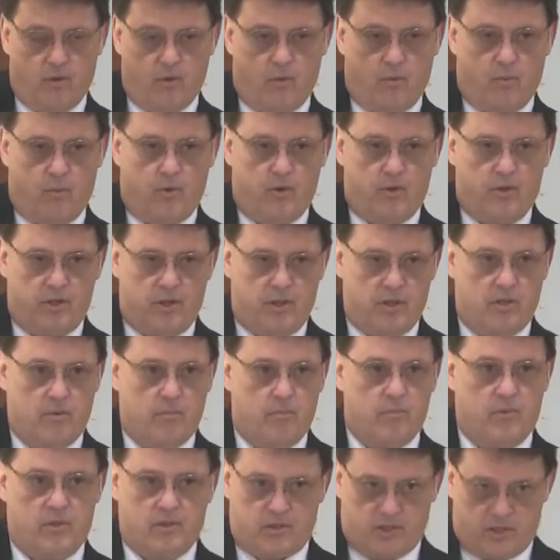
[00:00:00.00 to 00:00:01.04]
with Him.
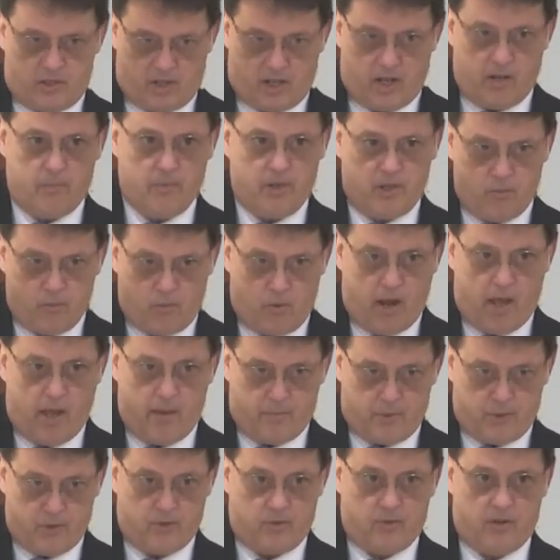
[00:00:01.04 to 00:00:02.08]
There's a coming
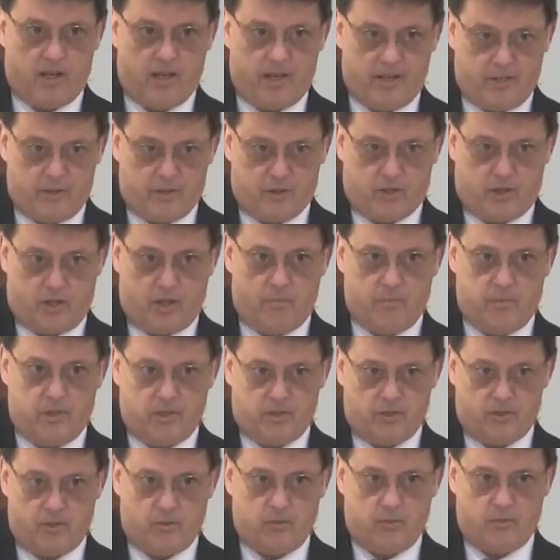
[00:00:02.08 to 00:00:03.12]
rapture, and it's coming
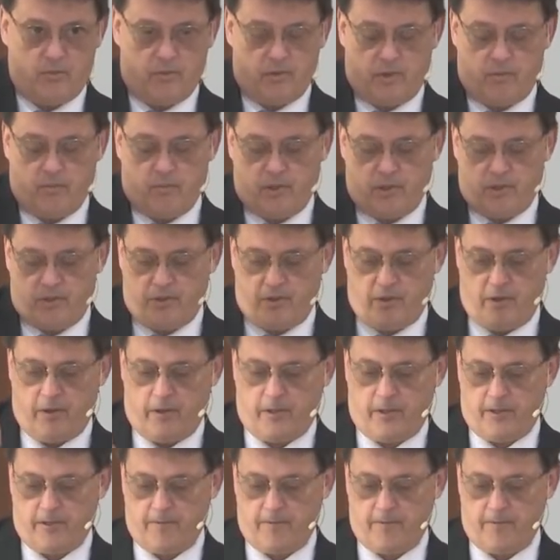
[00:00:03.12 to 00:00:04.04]
sooner than we think.